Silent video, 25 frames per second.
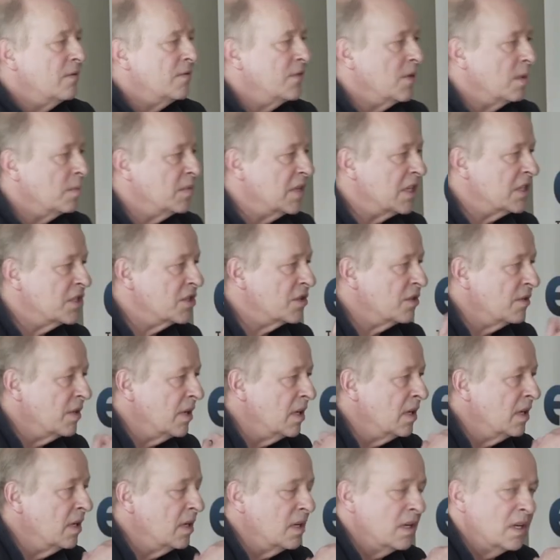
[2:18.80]
from the sc
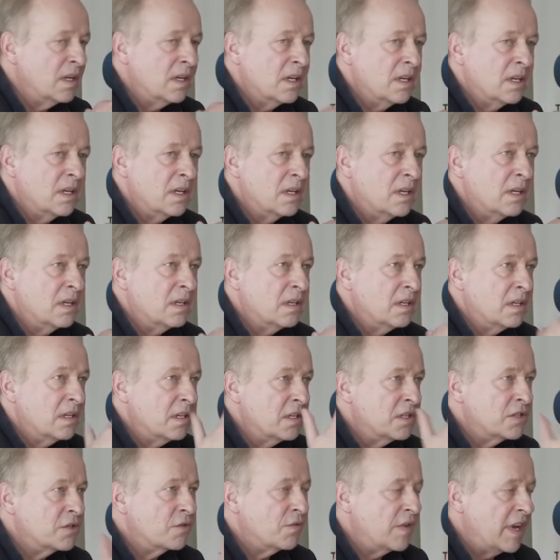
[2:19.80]

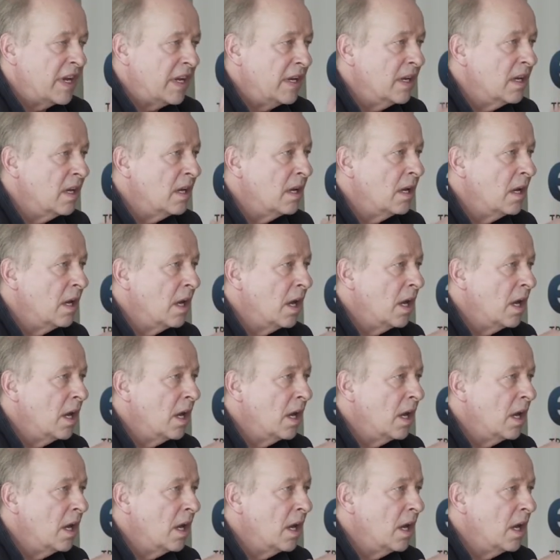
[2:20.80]
uh, screen.